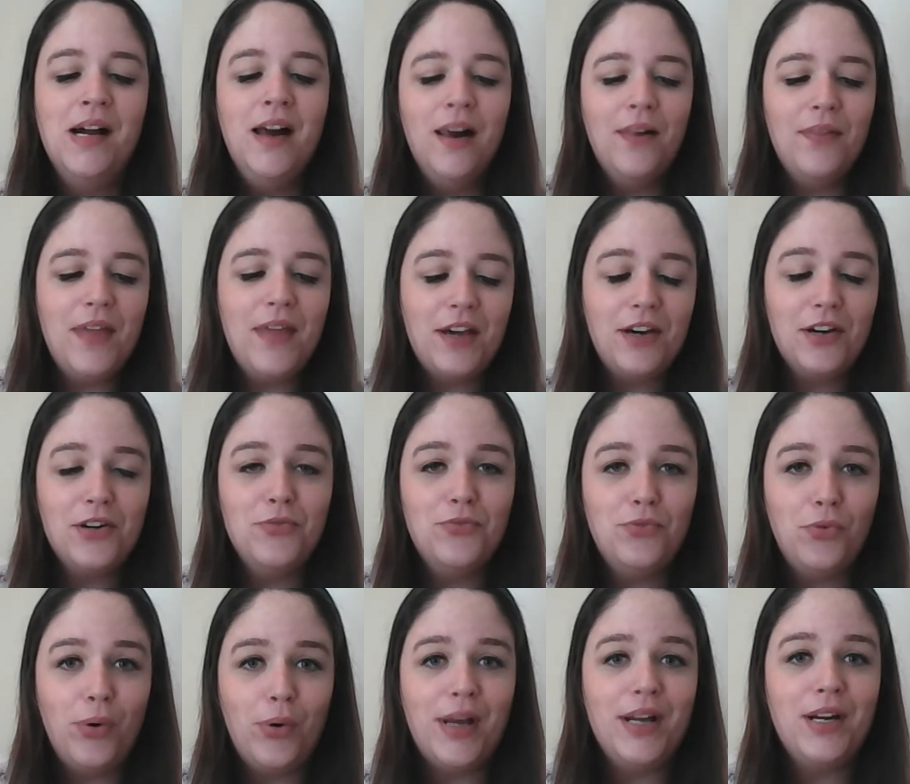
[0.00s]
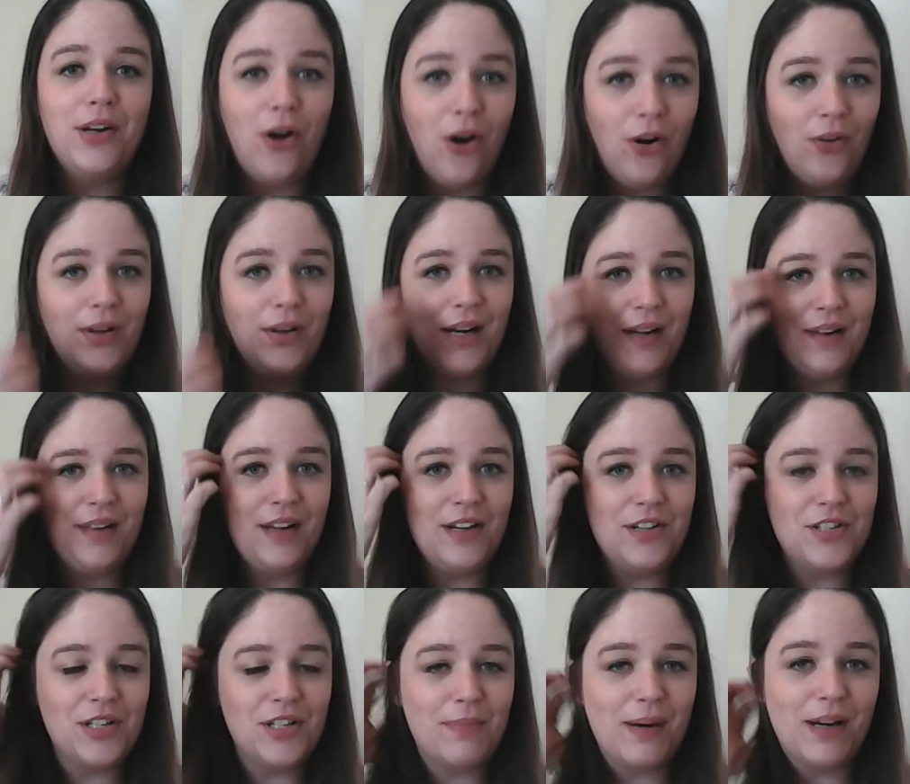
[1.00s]
they could avoid
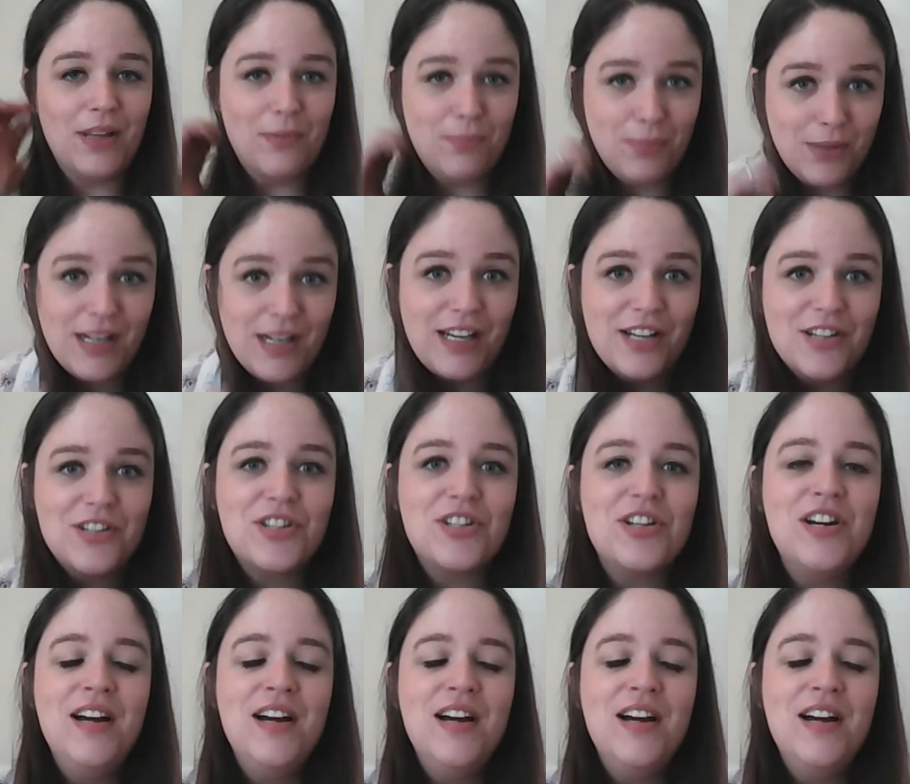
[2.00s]
colonization by the British.